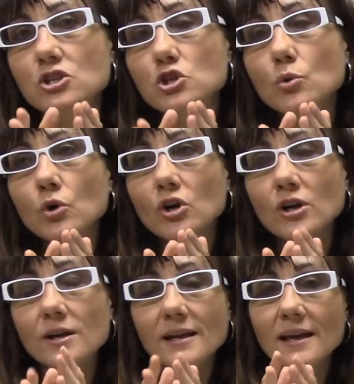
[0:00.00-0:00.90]

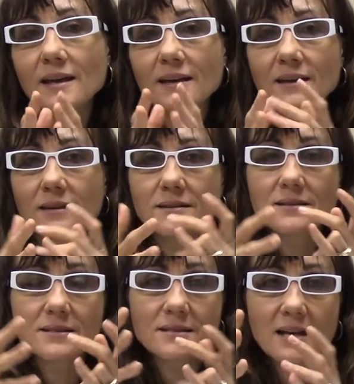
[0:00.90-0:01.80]
short,
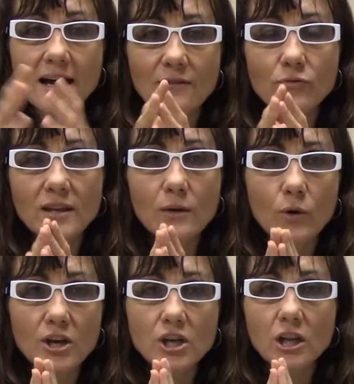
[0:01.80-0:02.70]
and I really
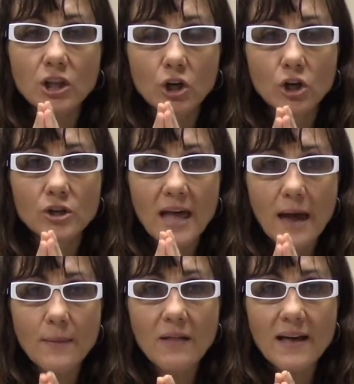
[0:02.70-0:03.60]
want you to learn the
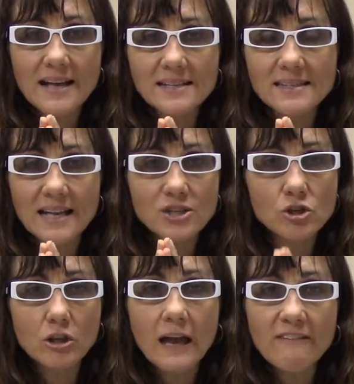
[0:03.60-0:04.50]
MLS. That's
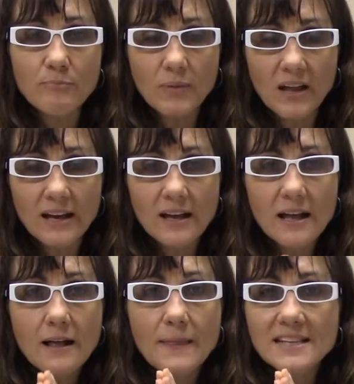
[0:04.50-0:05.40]
your lifeblood.
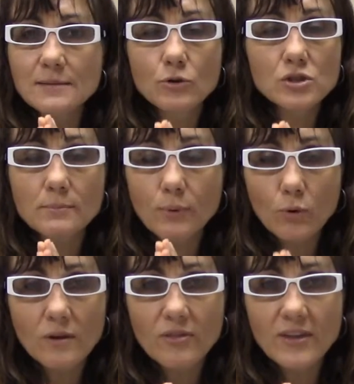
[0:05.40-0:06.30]
That's the most
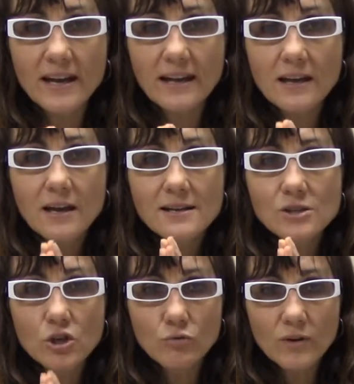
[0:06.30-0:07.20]
important thing.
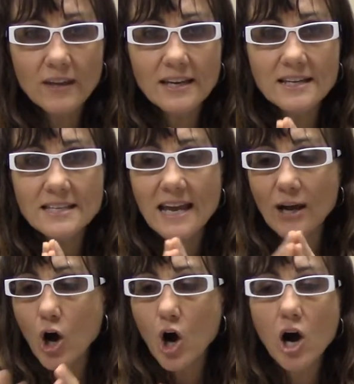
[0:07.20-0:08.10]
So you really need to
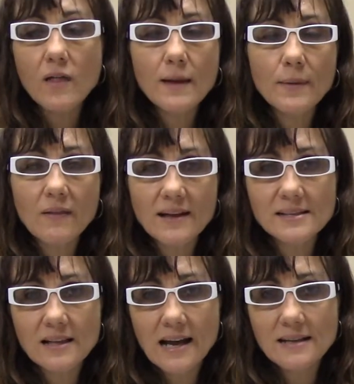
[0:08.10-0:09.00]
take all
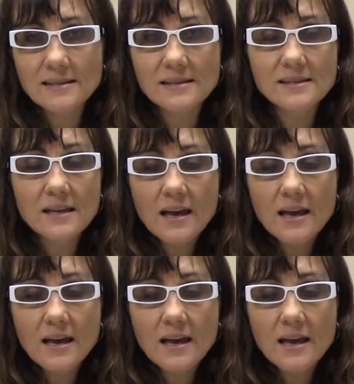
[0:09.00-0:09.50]
MLS classes